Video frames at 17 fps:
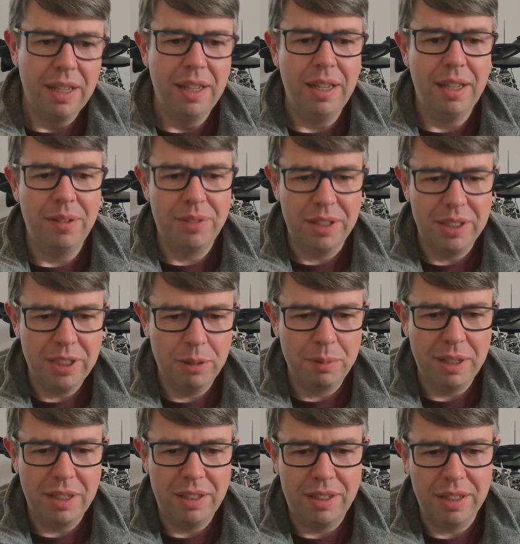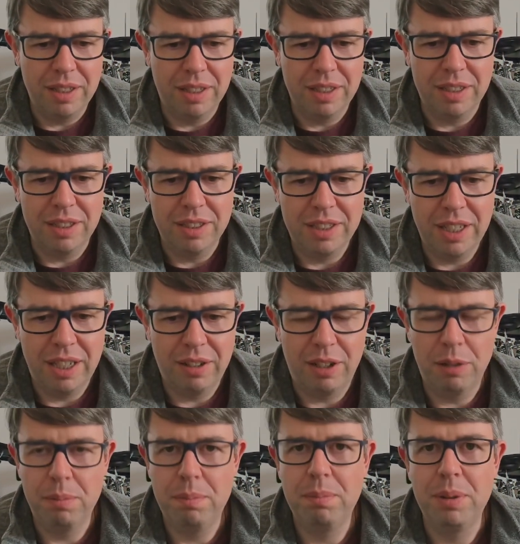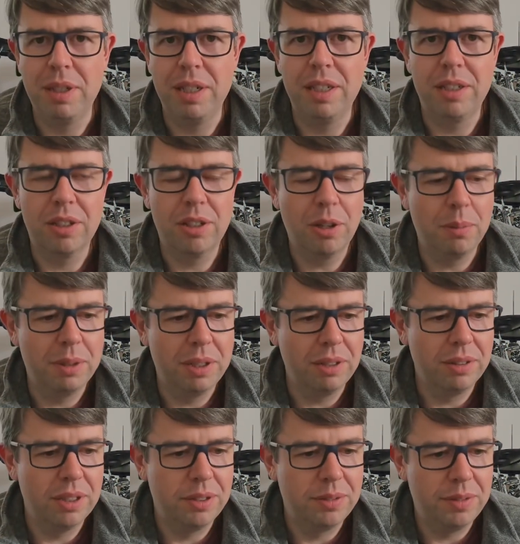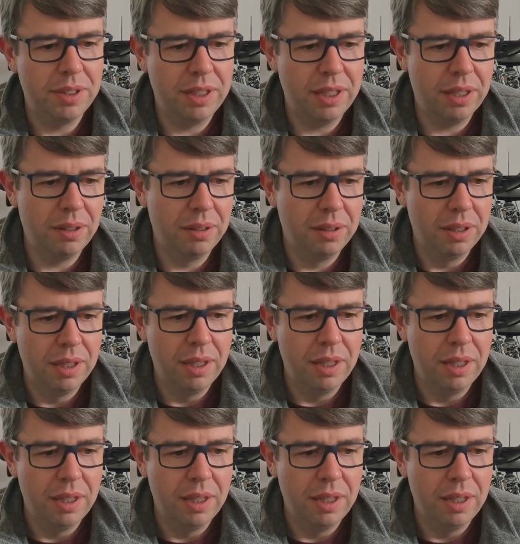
If they tell me anything I can share, I'll put it in a comment on this video.